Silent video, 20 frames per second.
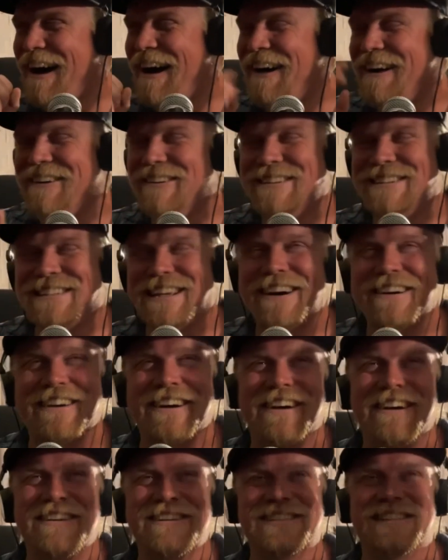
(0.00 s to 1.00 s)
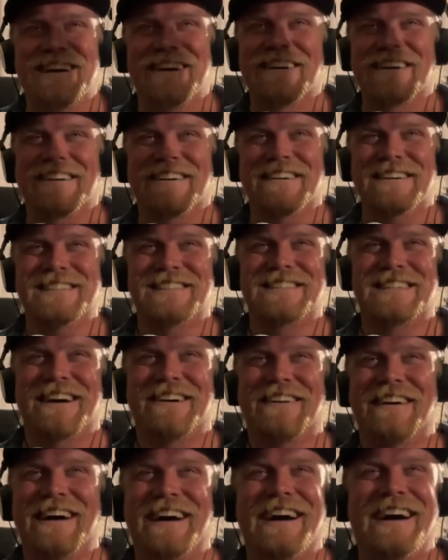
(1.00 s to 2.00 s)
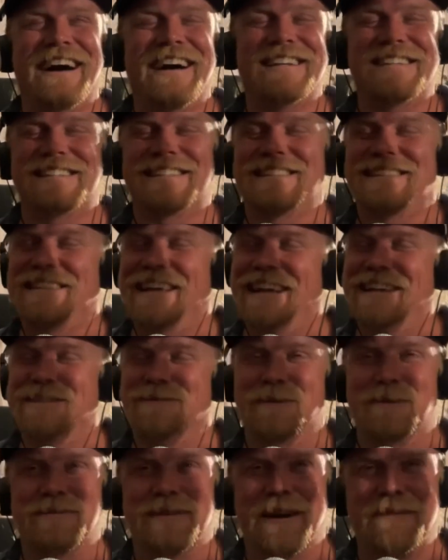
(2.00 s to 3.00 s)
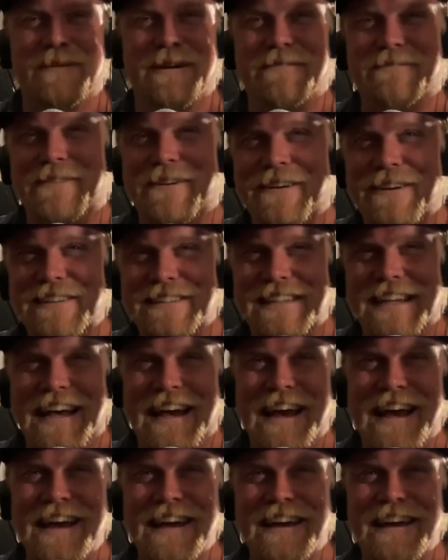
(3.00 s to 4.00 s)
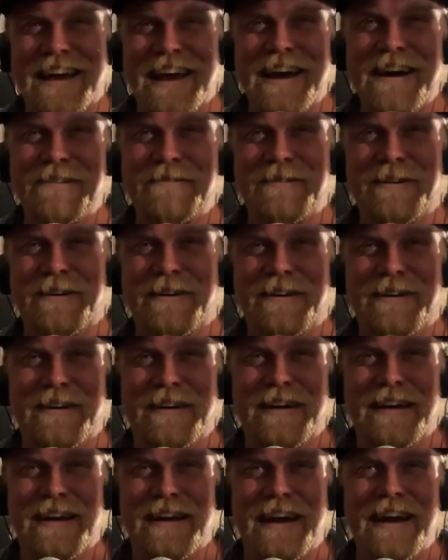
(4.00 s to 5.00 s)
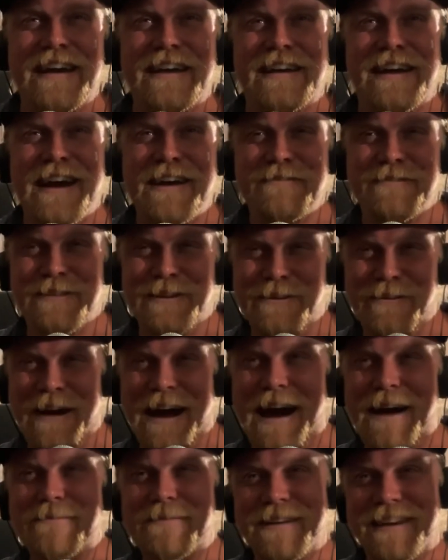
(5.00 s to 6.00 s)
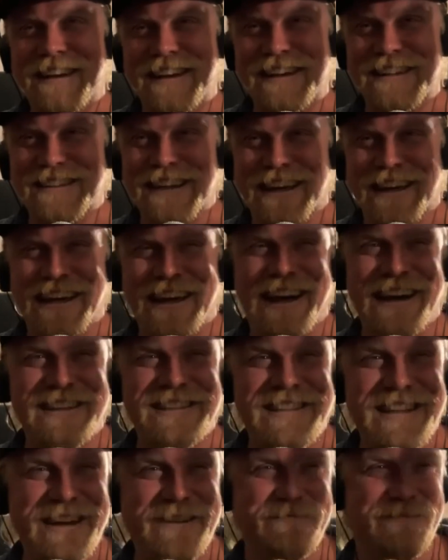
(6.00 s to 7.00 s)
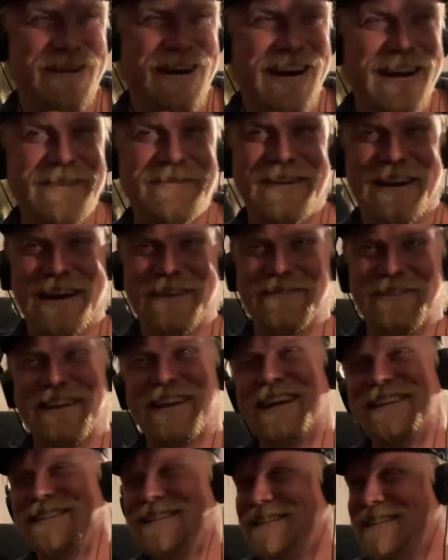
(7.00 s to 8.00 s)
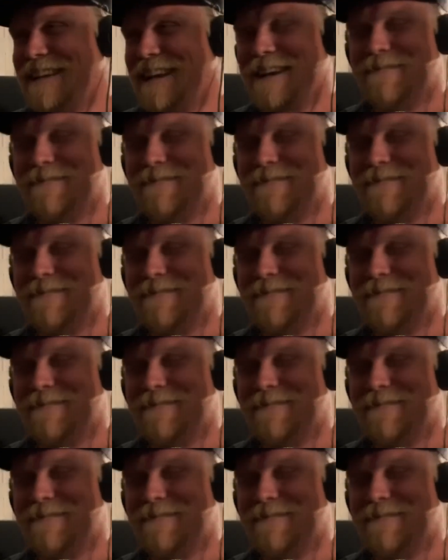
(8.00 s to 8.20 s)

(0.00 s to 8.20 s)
Oh, it was so cool. It was so cool. So I just whipped out my phone. I said, "Hey, hey Kevin, you happy?" He's like, "God damn right, I'm happy." You guys can see it.